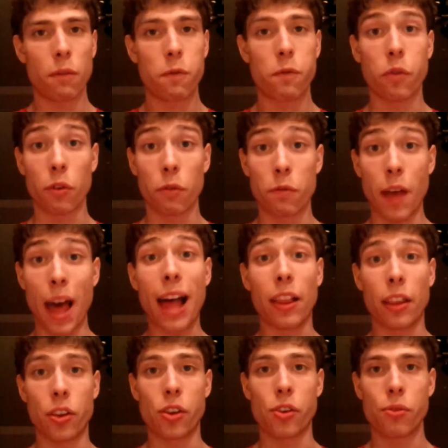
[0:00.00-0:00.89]
for
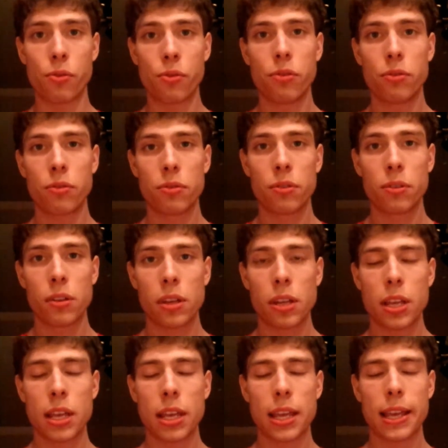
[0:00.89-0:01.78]
value.
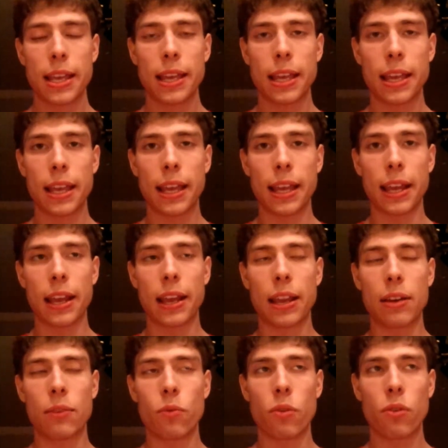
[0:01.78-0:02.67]

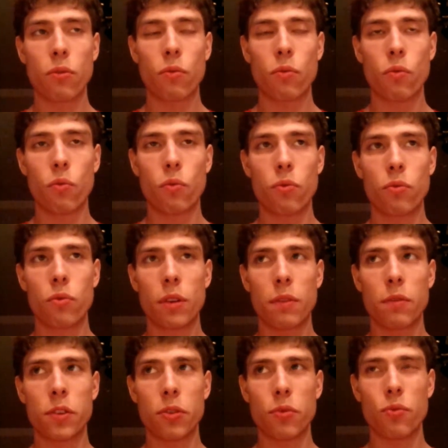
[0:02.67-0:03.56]
And
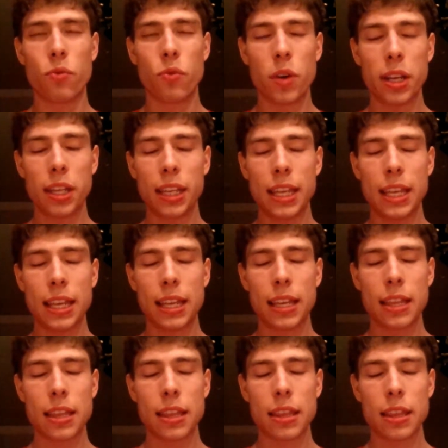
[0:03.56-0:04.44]
if you
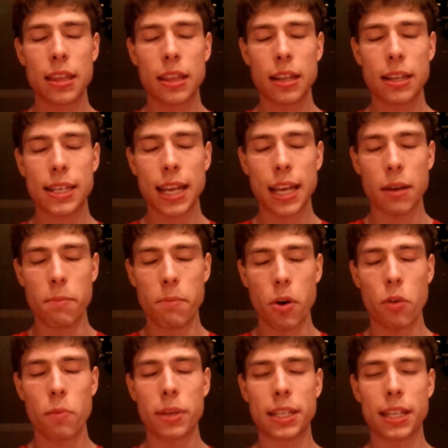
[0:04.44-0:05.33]
really take a
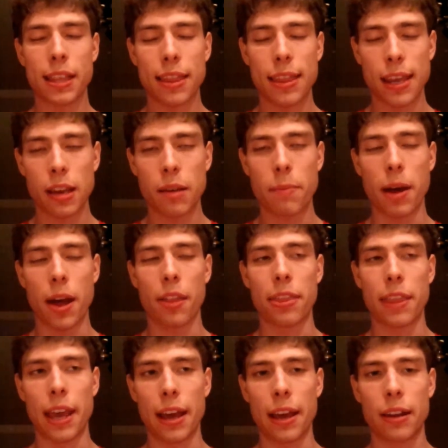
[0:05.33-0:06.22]
moment to think
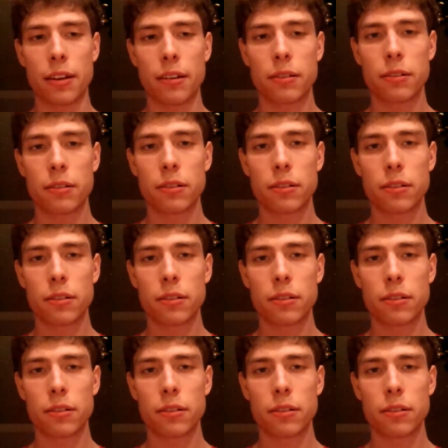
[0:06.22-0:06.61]
about that,